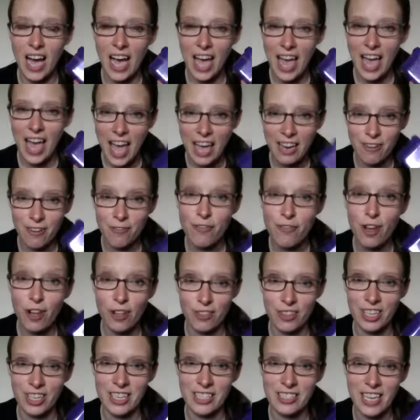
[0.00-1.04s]
I hadn't
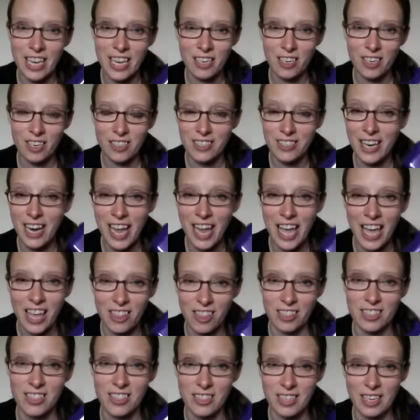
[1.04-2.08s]
followed the containers, and I hadn't
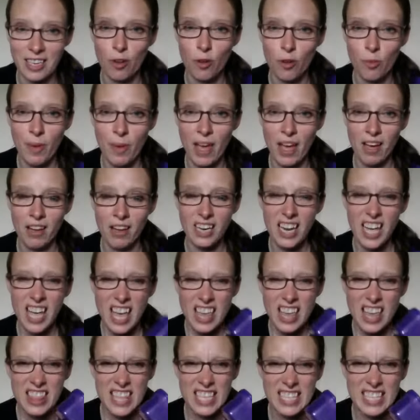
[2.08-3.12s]
lost a single pound.
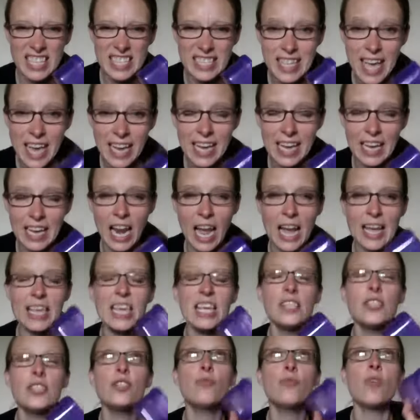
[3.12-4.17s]
The second, I
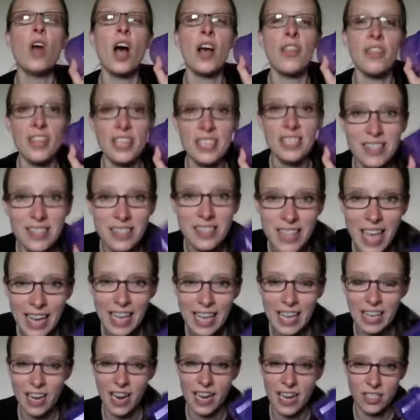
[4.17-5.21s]
kid you not, the
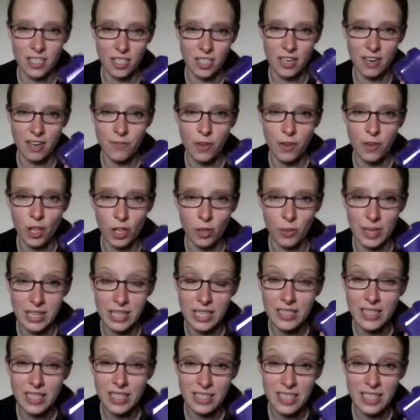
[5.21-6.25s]
second I started following
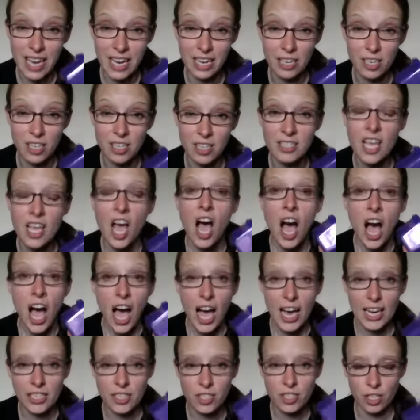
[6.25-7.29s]
these containers,
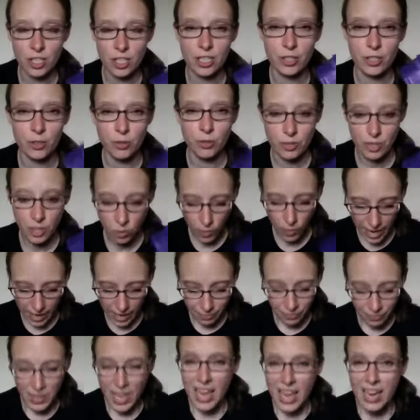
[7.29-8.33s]
I started losing weight.
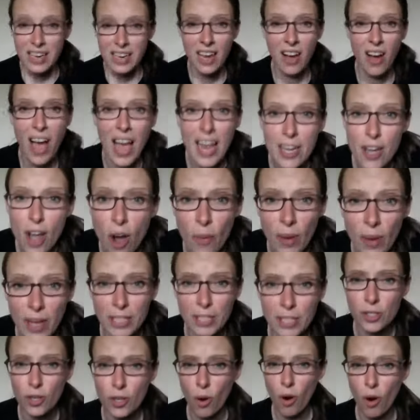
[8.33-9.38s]
Now, I know
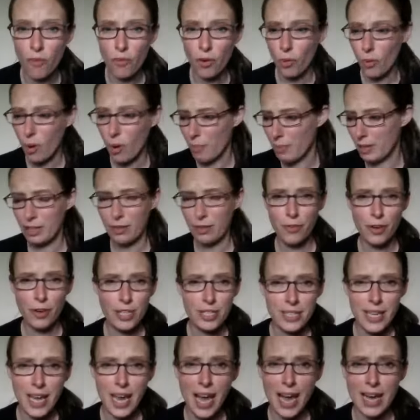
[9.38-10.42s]
it's so overwhelming. The
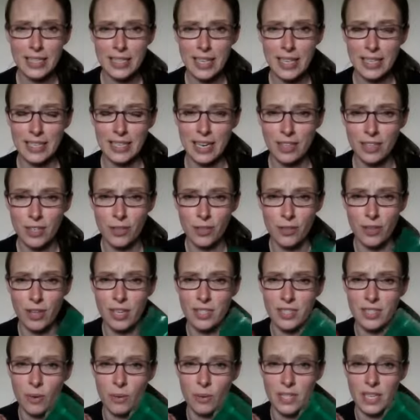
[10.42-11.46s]
first day I sat down to do
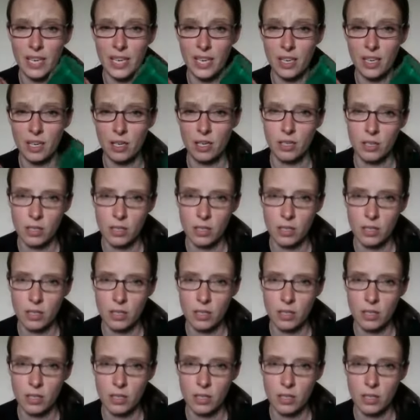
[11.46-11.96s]
this, I was like,